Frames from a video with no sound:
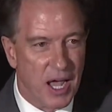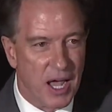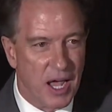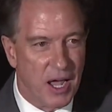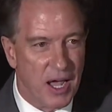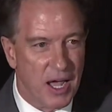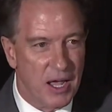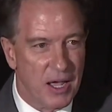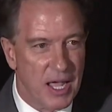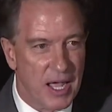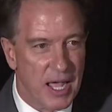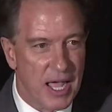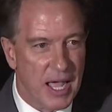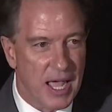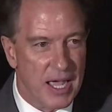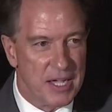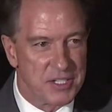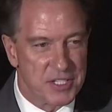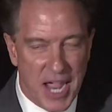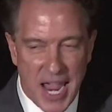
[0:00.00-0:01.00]

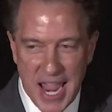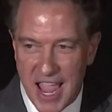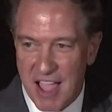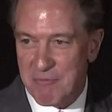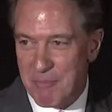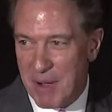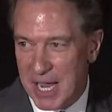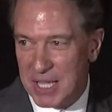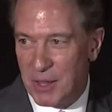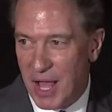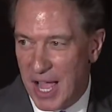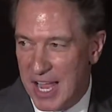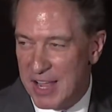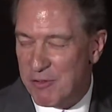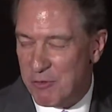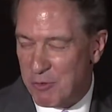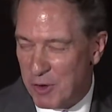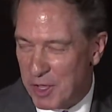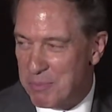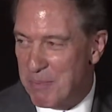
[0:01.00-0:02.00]
as I have my
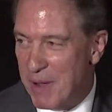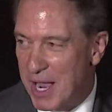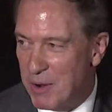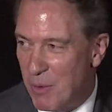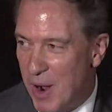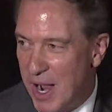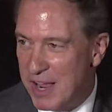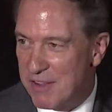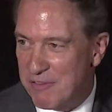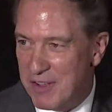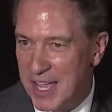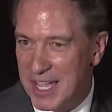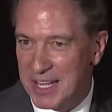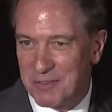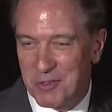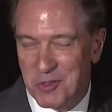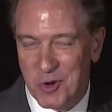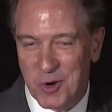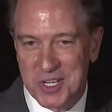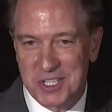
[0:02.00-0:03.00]
life with my wife,
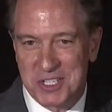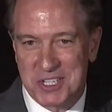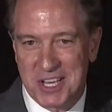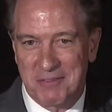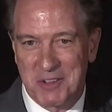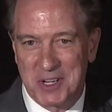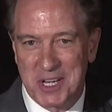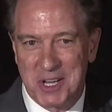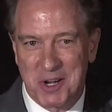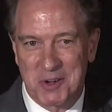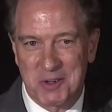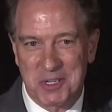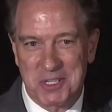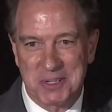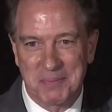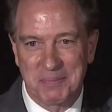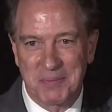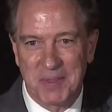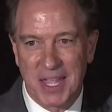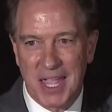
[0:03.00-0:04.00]
Ann, of 37
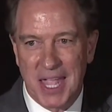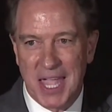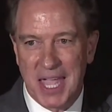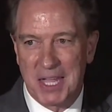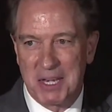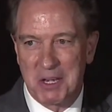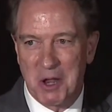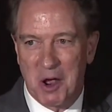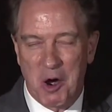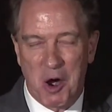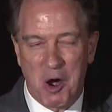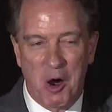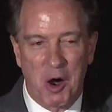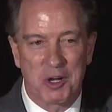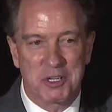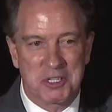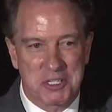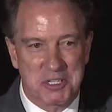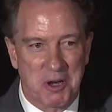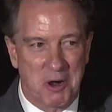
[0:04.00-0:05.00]
years, and our
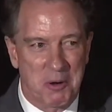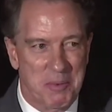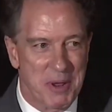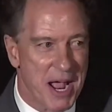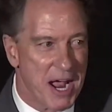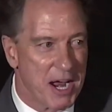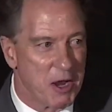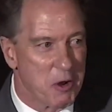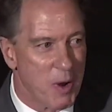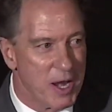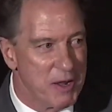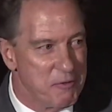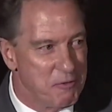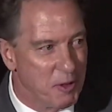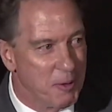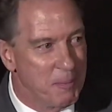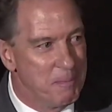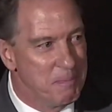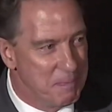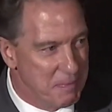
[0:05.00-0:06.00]
hearts are beyond
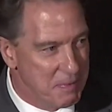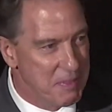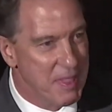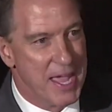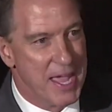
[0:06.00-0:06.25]
grateful.